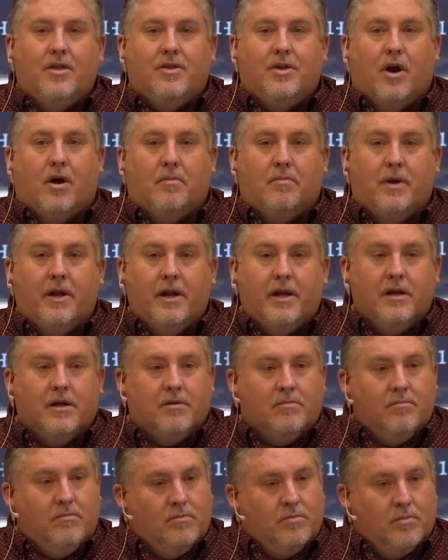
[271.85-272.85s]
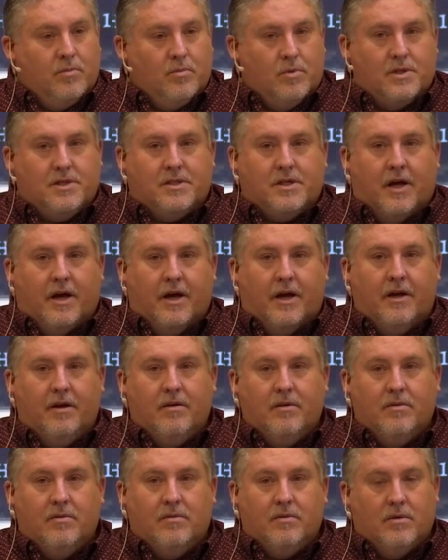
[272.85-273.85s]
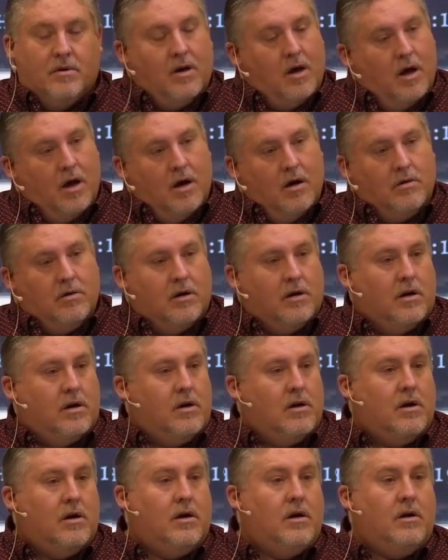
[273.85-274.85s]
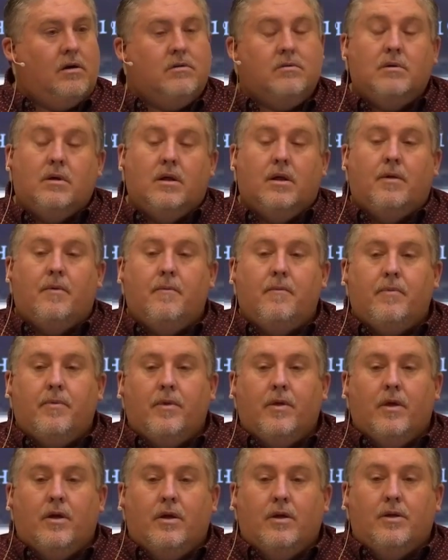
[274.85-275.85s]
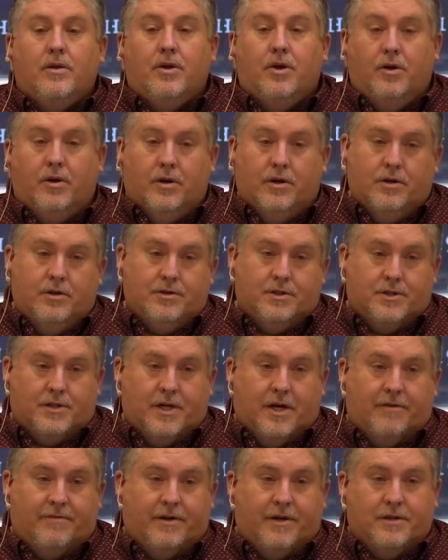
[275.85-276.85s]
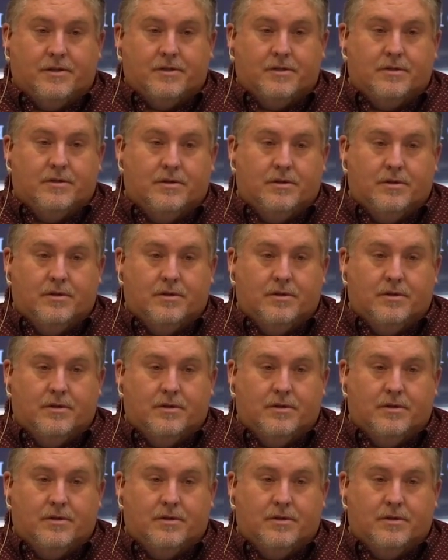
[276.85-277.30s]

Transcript: The Arminian would say, no, no, no, no, no. You can lose your salvation.